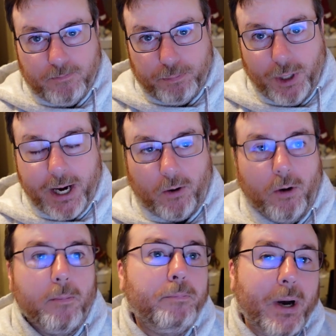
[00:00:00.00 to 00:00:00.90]

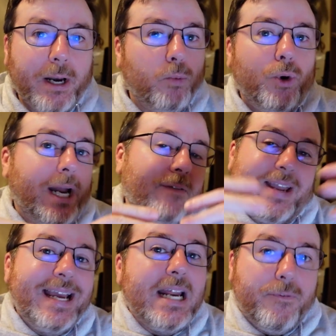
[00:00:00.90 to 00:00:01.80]
player, but it wouldn't have
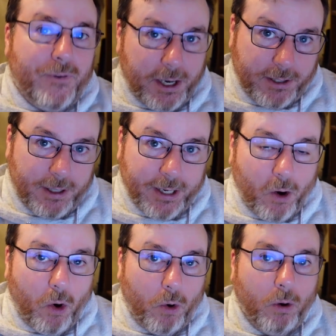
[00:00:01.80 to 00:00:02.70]
any effect at
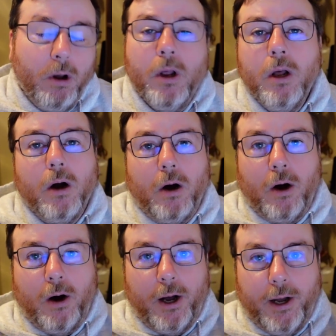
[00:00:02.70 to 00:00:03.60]
all
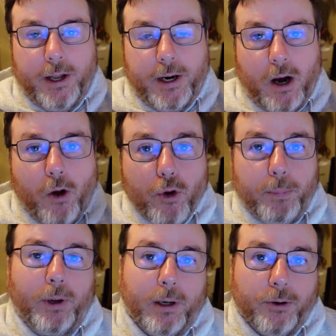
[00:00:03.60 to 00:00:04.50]
on other
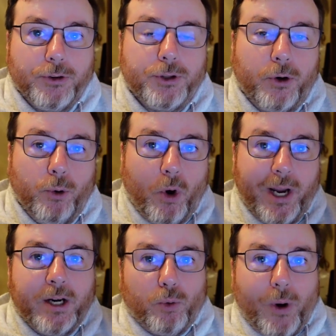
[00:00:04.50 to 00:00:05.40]
players who are
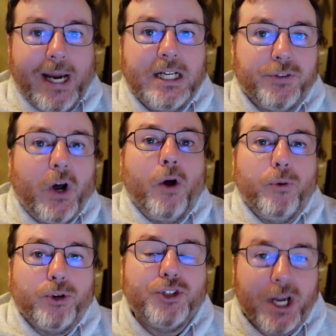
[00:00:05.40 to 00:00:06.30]
in range of
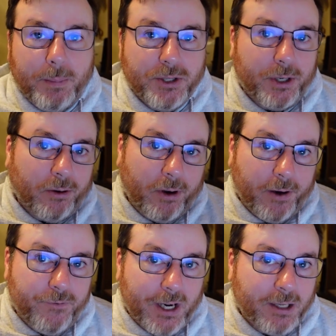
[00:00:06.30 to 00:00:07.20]
other segments that are not
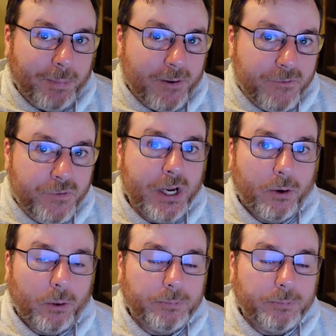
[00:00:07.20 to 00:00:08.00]
affected by fear.